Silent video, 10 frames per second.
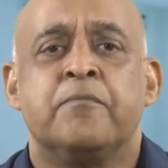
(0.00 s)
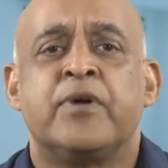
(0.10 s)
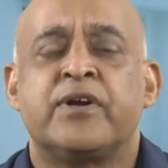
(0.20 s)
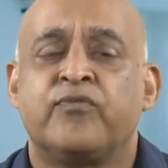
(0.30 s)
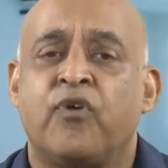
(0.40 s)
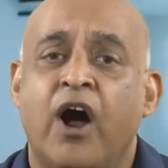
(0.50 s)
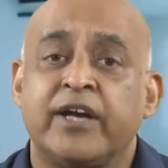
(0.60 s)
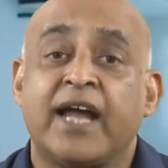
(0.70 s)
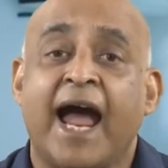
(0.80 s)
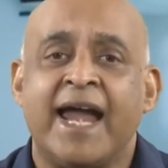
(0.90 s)
But
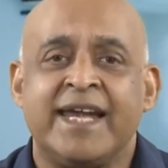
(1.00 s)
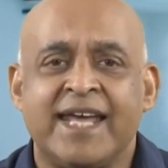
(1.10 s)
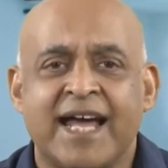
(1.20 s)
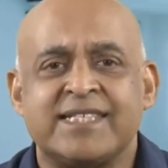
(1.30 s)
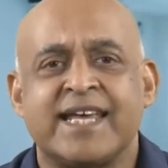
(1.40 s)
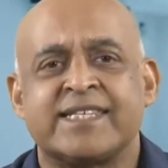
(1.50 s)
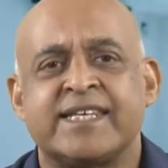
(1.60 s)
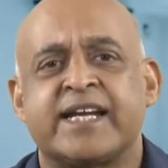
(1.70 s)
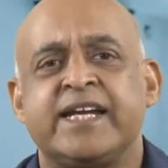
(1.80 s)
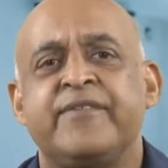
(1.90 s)
what ideas
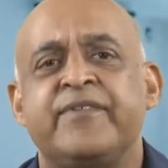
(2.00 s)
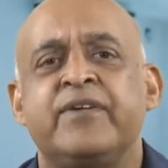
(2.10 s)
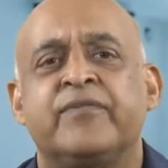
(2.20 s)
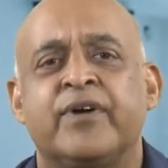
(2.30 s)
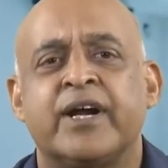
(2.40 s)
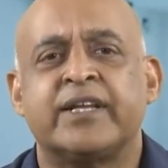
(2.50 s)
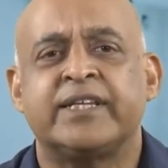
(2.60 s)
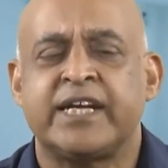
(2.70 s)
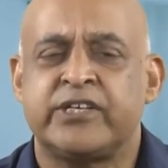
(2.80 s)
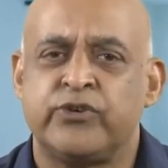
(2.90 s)
exactly will work,
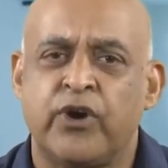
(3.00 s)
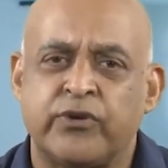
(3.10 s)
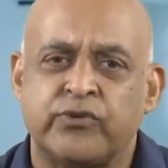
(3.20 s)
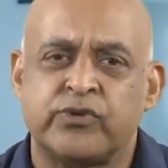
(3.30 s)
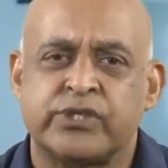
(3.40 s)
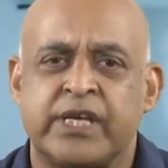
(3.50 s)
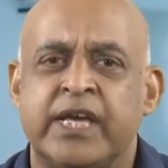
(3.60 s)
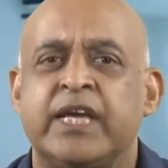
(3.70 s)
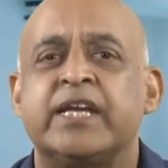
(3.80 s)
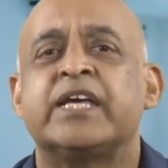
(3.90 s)
that you have to
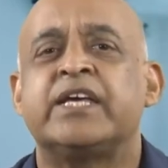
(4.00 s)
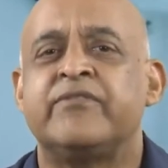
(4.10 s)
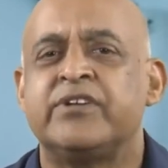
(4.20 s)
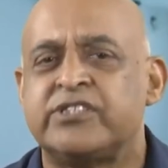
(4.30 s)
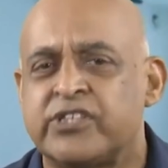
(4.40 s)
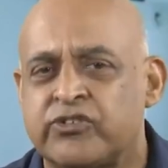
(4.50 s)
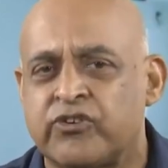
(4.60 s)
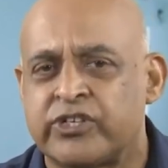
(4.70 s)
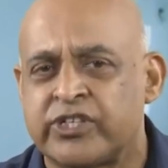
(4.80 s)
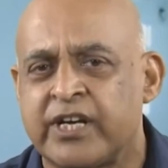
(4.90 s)
see in a given
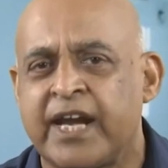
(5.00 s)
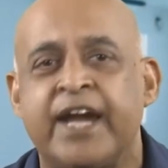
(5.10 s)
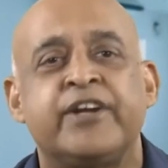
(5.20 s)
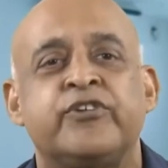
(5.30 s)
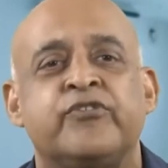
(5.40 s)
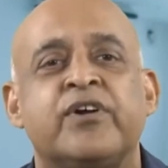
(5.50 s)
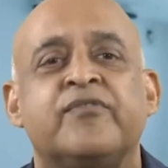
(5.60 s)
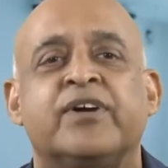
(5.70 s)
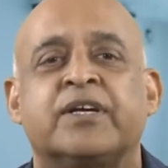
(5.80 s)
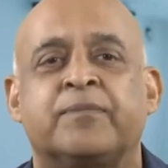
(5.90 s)
situation at your
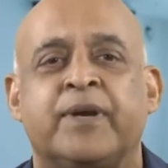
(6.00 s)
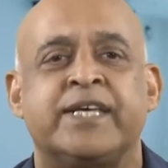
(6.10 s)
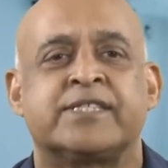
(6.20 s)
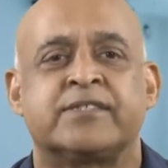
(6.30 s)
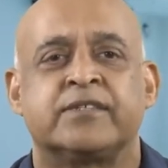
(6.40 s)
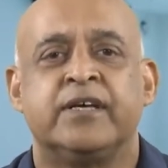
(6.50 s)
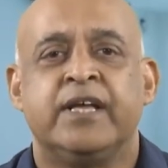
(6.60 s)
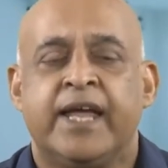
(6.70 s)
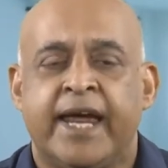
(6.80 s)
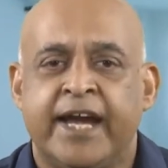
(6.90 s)
workplace.
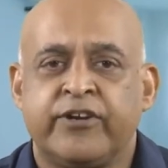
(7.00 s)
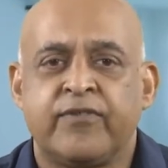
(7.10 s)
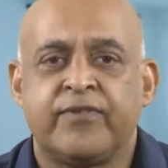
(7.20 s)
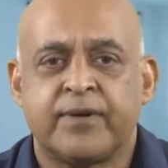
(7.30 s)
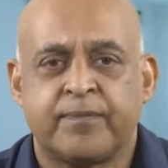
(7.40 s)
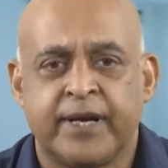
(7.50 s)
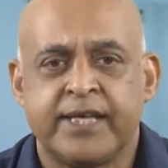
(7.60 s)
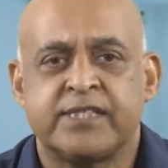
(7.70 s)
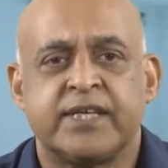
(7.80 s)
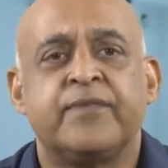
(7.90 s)
At your
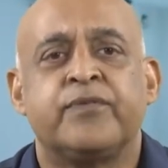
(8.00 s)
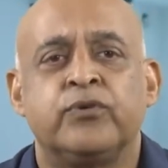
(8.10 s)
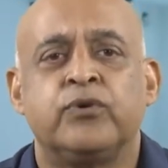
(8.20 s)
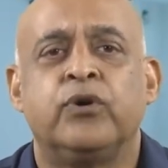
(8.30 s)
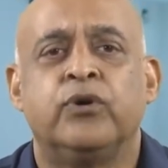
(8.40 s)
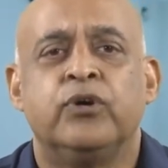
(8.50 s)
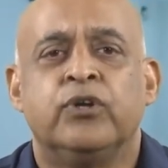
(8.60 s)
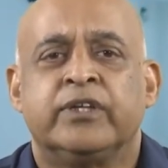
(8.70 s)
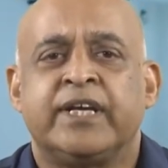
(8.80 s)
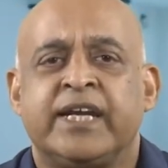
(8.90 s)
workplace, if you know,
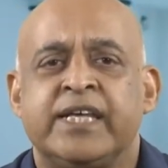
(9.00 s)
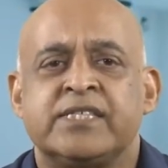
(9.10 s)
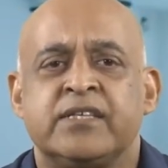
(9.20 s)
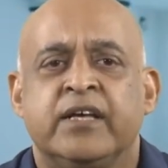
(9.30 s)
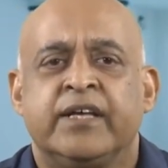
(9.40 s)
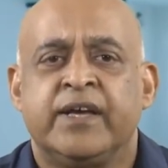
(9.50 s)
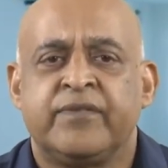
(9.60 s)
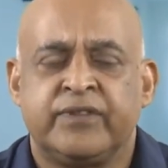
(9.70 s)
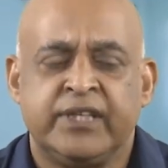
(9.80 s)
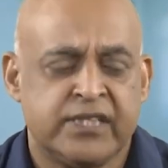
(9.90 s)
that is,
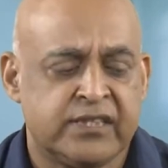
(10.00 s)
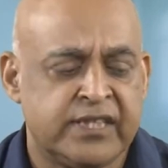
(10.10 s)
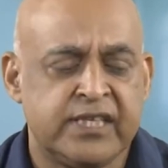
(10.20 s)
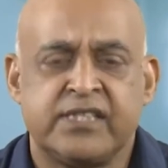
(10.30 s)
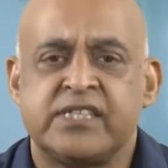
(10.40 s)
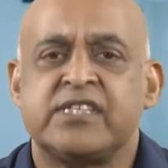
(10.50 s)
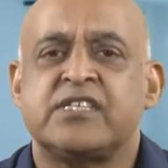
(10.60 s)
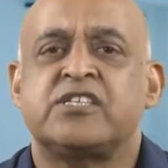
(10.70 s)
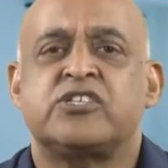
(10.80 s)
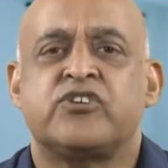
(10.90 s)
if this, this, this is
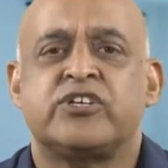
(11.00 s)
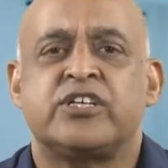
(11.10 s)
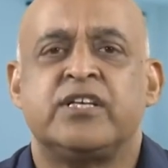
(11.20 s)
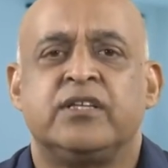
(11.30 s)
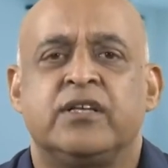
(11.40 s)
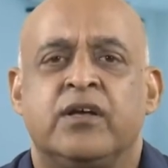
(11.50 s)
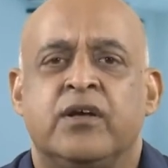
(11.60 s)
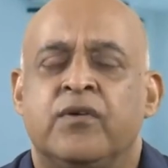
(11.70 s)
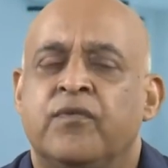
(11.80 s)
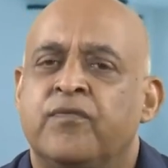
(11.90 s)
the situation,
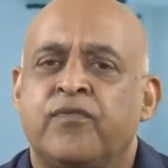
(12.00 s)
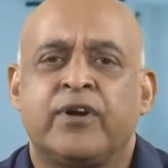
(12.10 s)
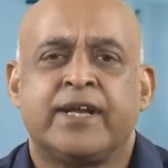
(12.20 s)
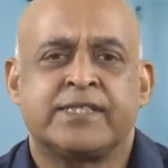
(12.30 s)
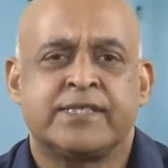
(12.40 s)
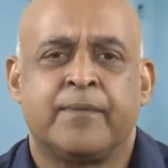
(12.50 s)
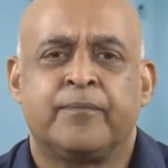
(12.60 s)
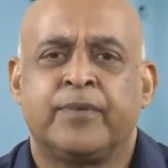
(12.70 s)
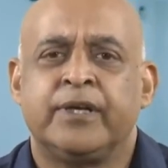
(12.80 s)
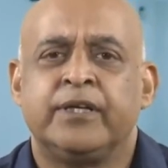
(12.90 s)
for
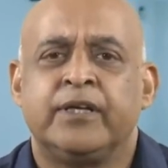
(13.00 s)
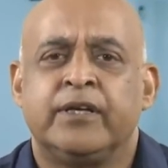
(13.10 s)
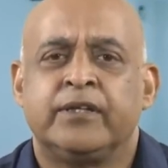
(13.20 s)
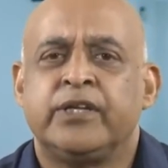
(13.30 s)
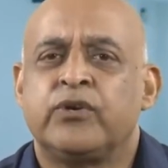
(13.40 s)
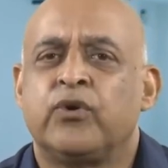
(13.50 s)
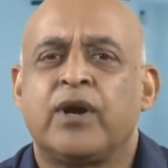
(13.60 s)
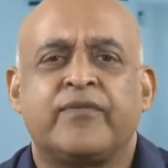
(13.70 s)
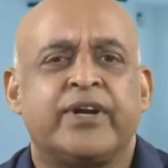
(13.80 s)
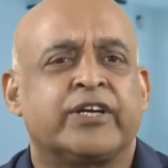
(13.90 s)
example, the role
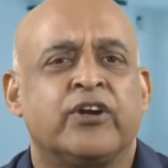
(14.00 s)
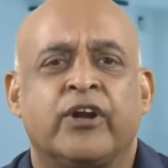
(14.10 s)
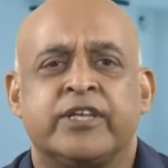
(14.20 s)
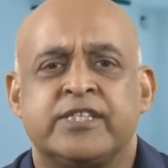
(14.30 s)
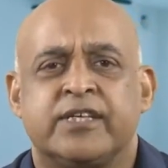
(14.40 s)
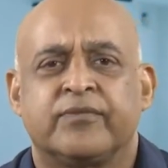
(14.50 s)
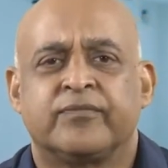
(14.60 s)
of technology,